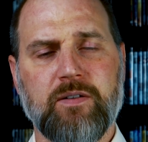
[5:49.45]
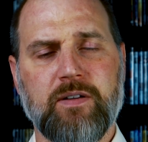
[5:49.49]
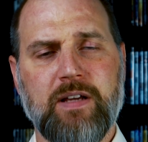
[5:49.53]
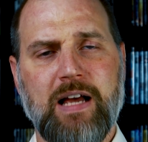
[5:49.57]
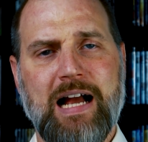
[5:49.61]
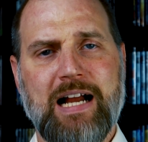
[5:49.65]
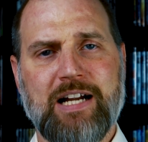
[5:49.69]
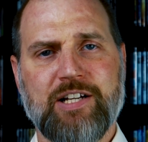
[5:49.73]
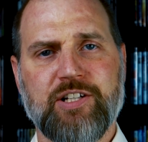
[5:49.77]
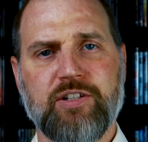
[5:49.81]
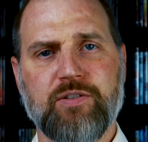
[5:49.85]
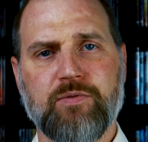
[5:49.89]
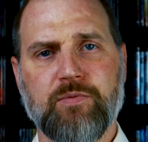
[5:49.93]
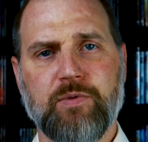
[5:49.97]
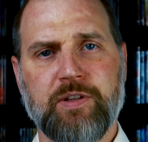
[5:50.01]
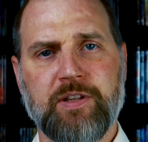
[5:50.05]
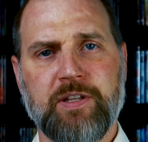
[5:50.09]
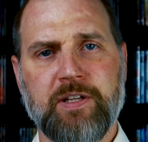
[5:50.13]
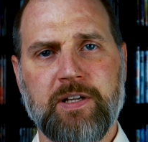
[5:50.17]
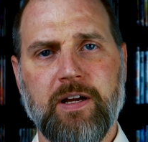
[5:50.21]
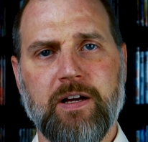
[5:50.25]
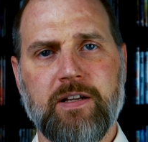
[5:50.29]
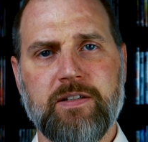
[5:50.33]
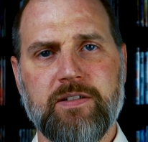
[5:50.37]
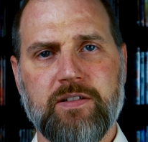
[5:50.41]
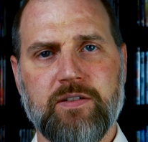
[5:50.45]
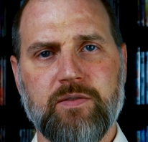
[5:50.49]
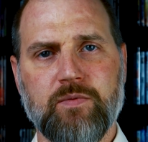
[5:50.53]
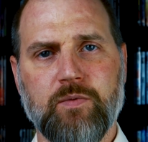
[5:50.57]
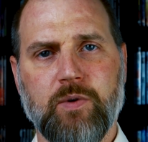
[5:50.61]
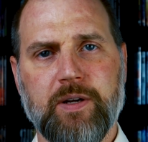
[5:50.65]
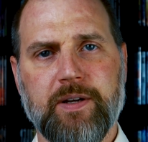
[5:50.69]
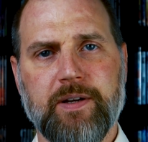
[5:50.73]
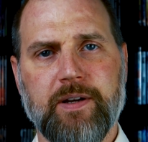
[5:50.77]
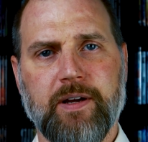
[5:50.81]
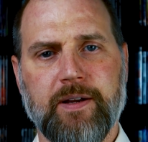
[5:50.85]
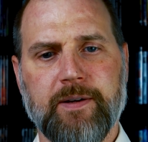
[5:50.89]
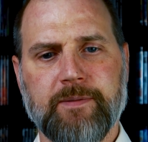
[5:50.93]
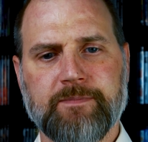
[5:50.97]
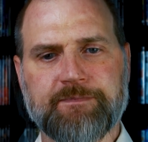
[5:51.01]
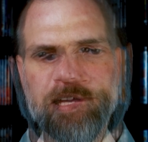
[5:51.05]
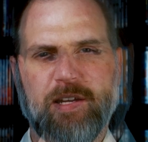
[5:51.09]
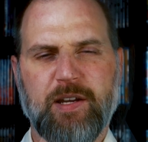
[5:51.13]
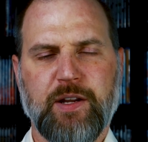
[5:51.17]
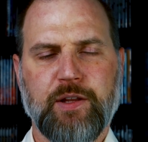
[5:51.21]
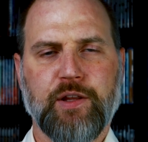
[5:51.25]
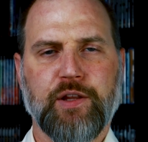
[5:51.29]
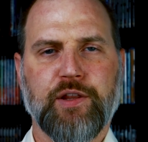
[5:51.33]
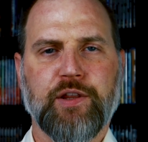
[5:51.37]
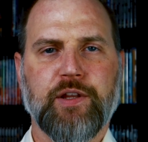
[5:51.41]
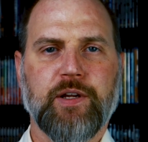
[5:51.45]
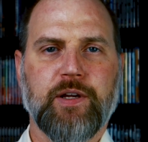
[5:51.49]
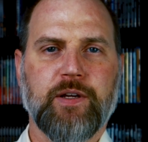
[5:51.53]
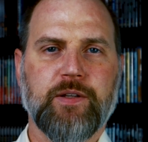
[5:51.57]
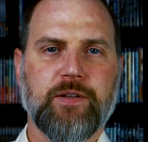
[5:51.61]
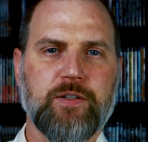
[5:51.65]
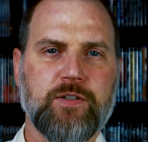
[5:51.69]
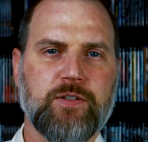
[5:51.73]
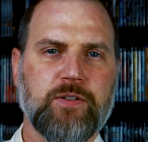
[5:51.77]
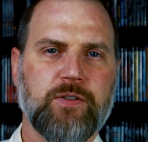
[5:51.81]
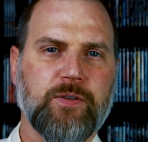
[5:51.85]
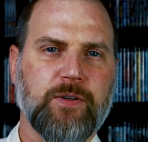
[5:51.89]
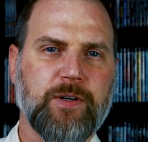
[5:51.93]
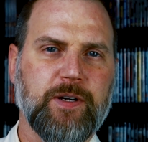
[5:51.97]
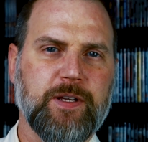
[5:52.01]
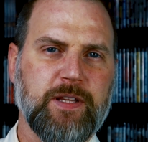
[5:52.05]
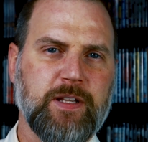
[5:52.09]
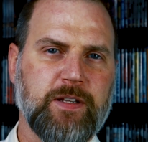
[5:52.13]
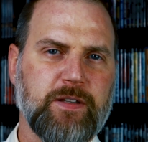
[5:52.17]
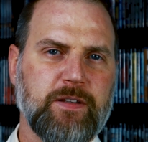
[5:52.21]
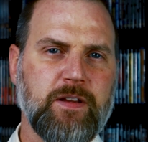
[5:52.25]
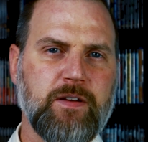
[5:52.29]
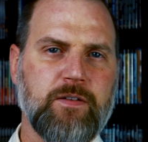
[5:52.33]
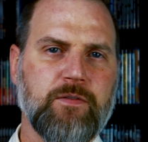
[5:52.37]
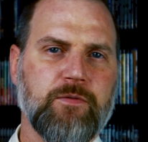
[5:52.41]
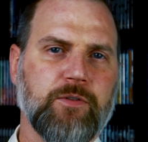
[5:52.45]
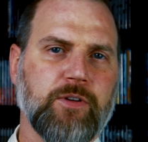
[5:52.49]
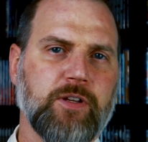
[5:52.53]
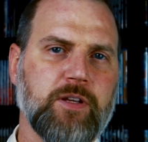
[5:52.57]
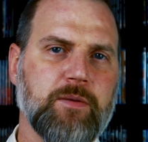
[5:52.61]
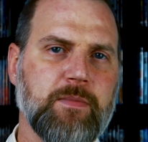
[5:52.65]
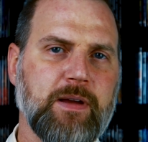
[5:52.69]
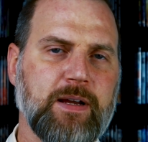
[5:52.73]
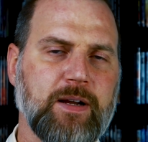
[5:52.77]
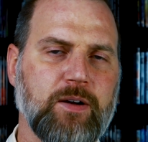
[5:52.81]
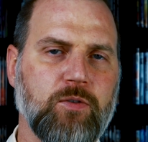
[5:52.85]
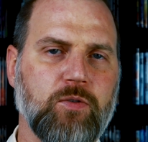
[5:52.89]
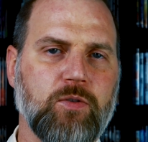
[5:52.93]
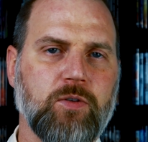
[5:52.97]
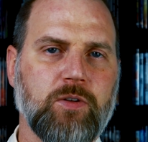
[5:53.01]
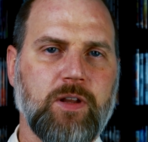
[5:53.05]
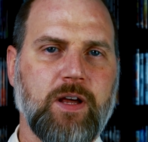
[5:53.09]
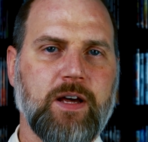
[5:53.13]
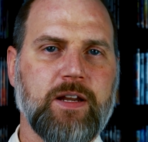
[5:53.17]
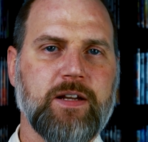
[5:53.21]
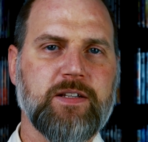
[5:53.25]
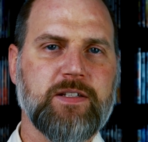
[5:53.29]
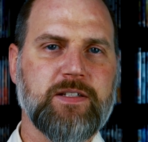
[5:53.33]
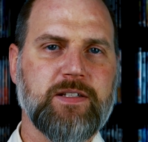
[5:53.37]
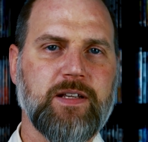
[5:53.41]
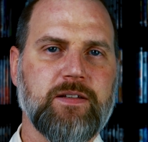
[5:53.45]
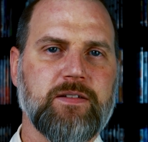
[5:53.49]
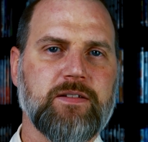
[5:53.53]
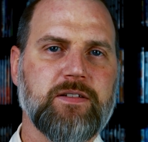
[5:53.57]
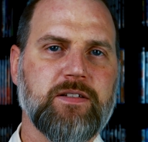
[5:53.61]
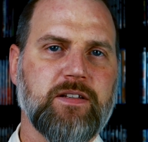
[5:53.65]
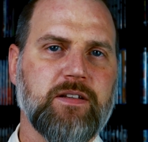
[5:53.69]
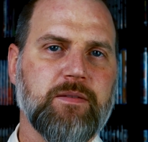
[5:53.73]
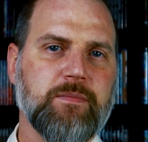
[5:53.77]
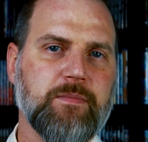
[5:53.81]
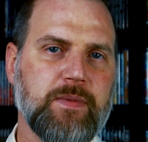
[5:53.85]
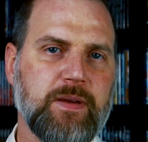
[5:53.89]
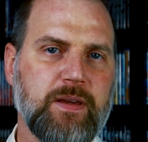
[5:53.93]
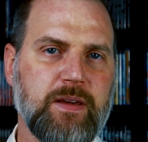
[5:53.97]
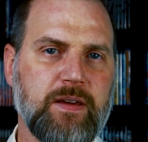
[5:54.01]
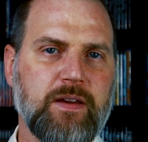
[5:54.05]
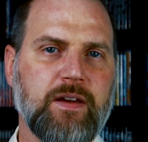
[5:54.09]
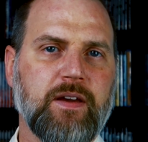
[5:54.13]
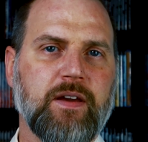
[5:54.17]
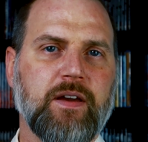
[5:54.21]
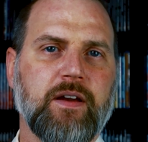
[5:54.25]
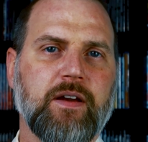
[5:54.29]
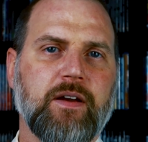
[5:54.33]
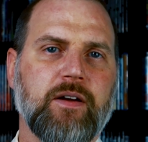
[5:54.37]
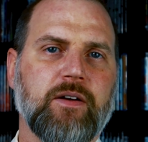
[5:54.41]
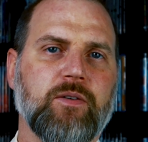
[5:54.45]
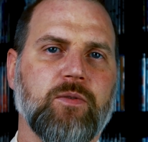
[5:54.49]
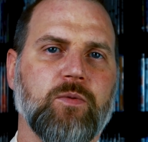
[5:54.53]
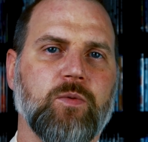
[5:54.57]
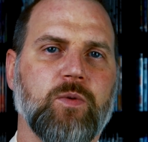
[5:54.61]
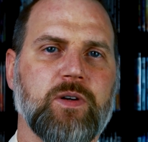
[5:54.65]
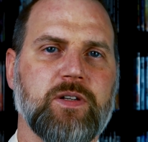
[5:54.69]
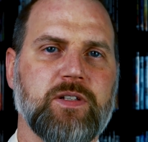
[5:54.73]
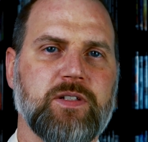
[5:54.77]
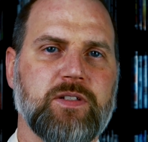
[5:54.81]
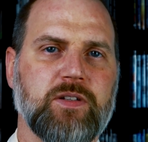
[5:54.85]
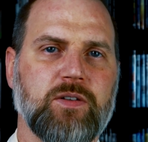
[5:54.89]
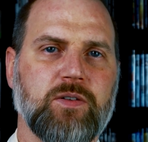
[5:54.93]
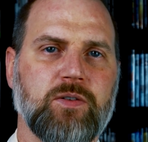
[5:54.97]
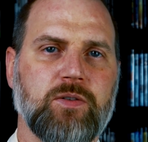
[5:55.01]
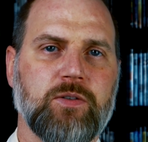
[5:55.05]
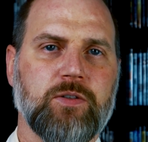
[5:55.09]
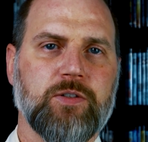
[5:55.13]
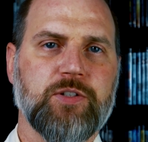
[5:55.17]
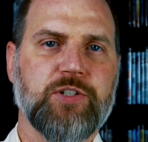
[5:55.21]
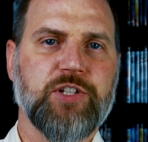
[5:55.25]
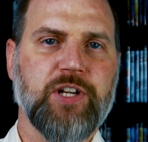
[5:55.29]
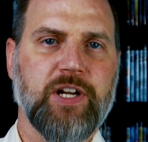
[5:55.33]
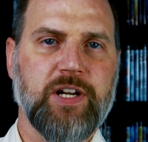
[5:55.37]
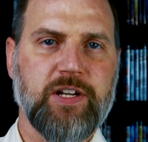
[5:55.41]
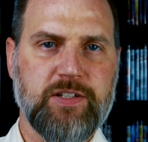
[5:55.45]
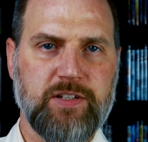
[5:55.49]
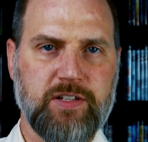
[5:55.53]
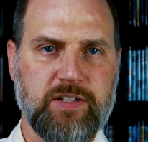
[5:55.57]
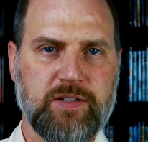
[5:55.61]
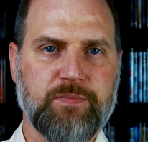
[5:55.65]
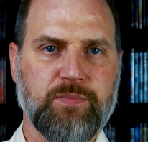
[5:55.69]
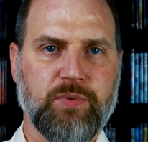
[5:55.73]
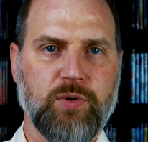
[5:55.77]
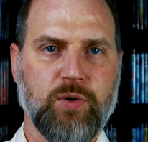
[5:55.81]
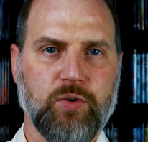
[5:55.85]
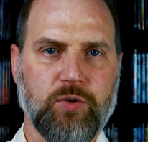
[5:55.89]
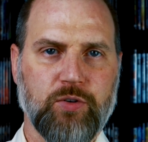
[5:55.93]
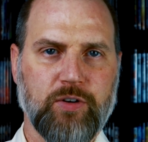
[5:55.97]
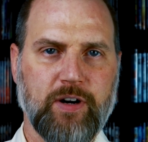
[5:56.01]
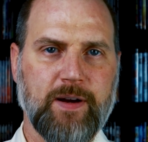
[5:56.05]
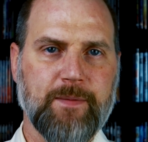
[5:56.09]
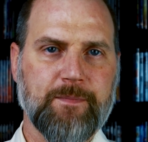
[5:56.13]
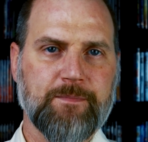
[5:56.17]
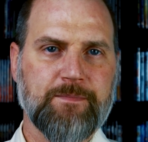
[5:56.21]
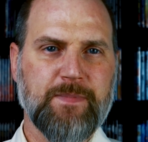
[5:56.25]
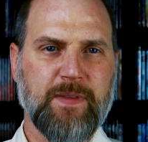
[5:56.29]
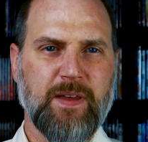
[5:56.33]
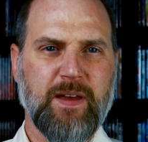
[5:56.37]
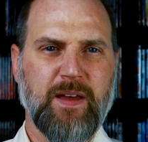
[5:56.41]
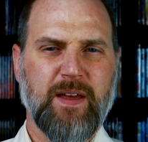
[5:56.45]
action with the guns and whatnot. Another thing in the story that didn't really make a whole lot of sense to me was the whole Genisys program.